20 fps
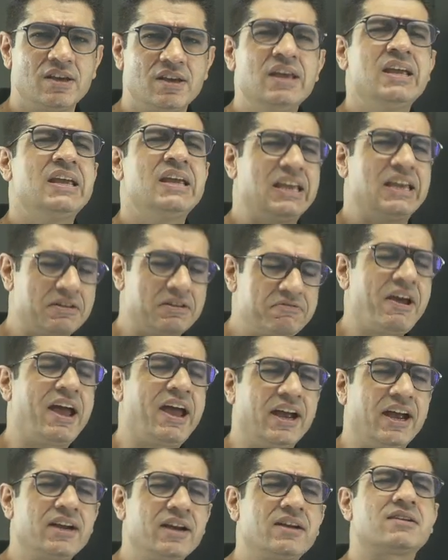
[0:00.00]
In
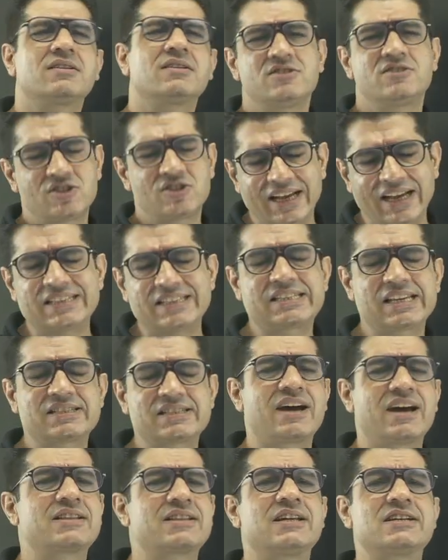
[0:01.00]
fact, chances
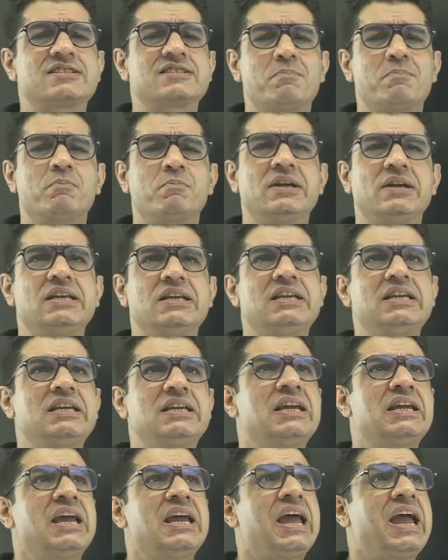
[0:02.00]
are that somebody
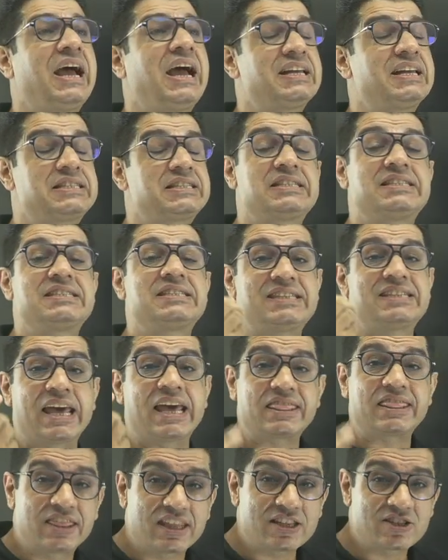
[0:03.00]
has said
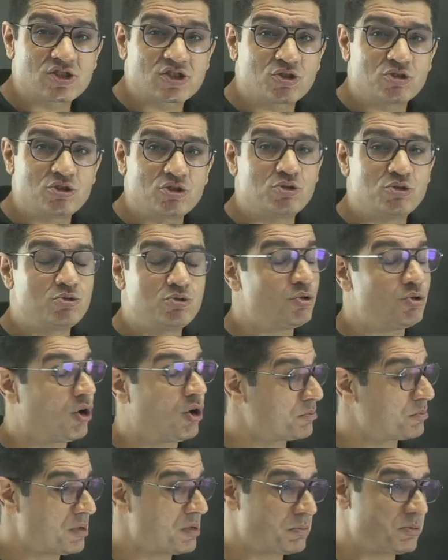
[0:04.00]
this to you, or
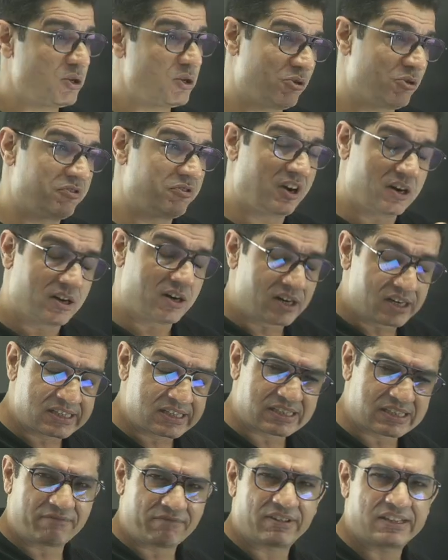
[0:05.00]
maybe you've heard
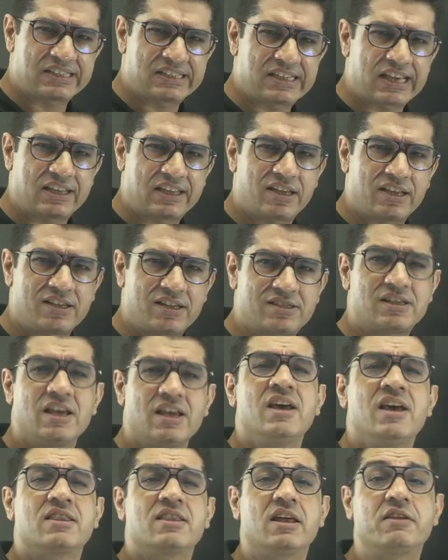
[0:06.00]
someone say this,
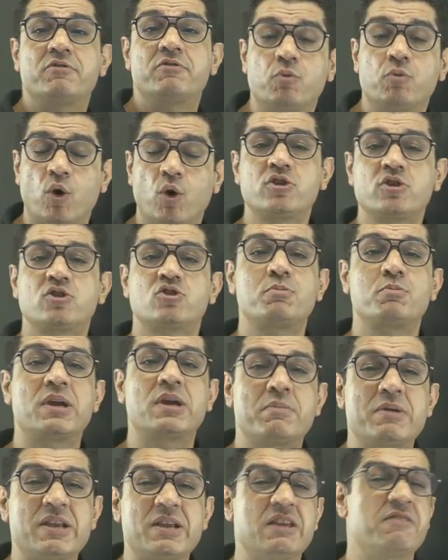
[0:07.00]
that if you want to become
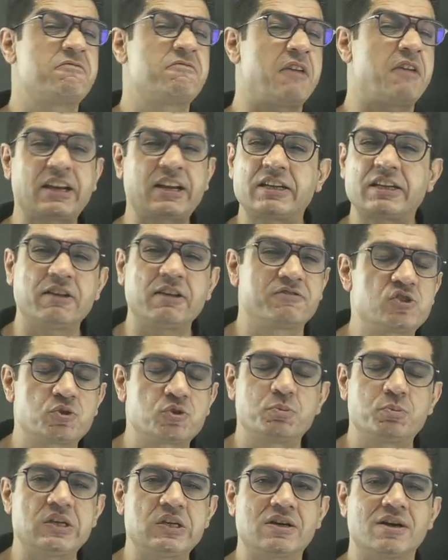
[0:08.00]
an effective
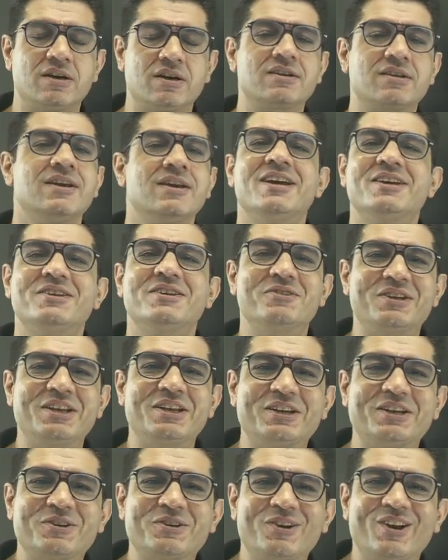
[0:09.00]
speaker, you need
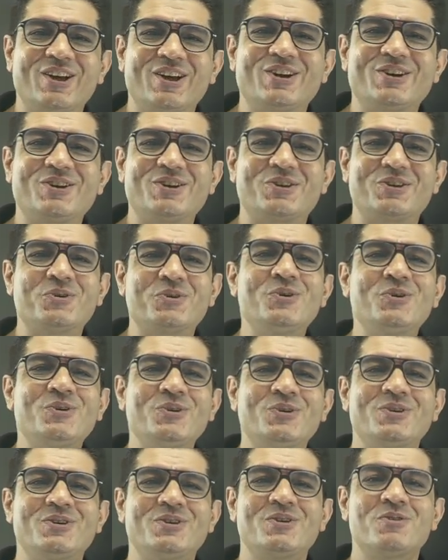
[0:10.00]
to learn to
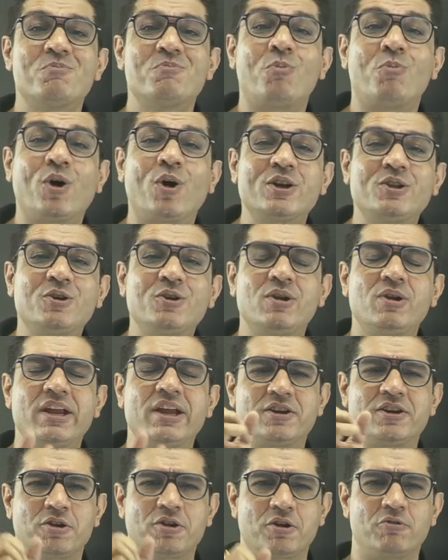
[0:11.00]
modulate
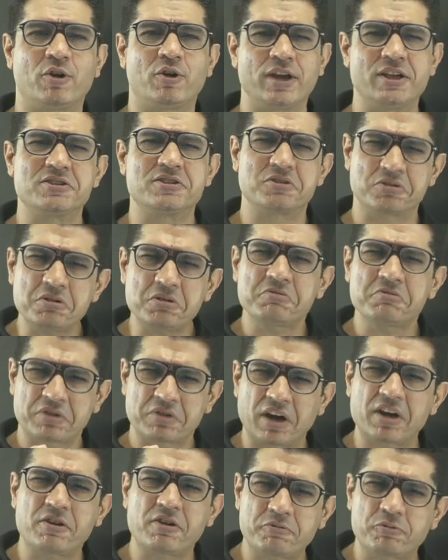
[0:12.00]
your voice. You know, heard
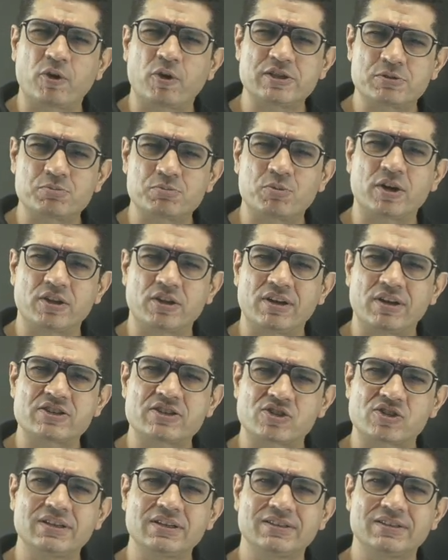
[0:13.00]
of voice modulation?